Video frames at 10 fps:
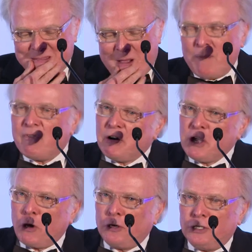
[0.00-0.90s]
I'm very
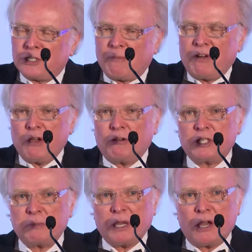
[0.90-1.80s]
honoured. I'm very
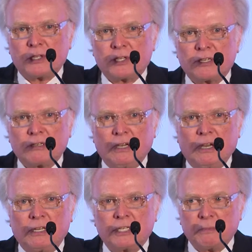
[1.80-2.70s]
honoured to be asked
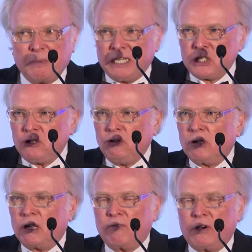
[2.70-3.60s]
uh, to speak to you,
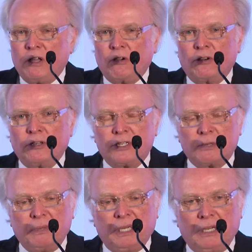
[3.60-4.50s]
and I'm very honoured
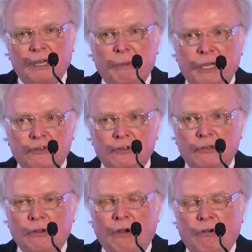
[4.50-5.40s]
to be a
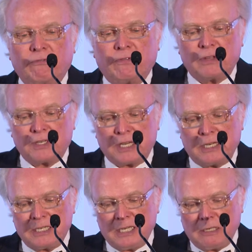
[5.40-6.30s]
patron of the
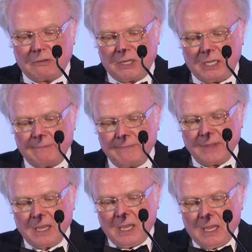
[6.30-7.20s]
centenary.
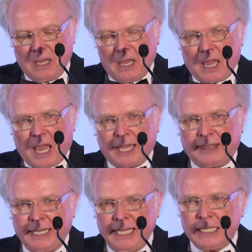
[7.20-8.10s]
I
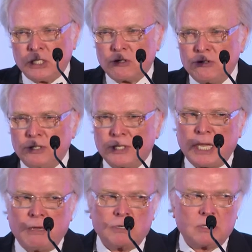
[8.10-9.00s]
think it's true to
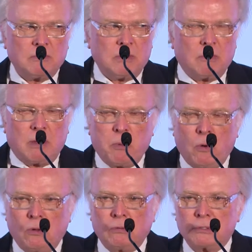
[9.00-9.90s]
say, which in a way
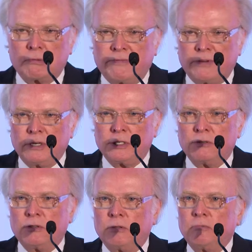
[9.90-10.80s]
Paul was referring
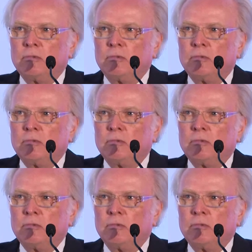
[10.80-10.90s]
to, that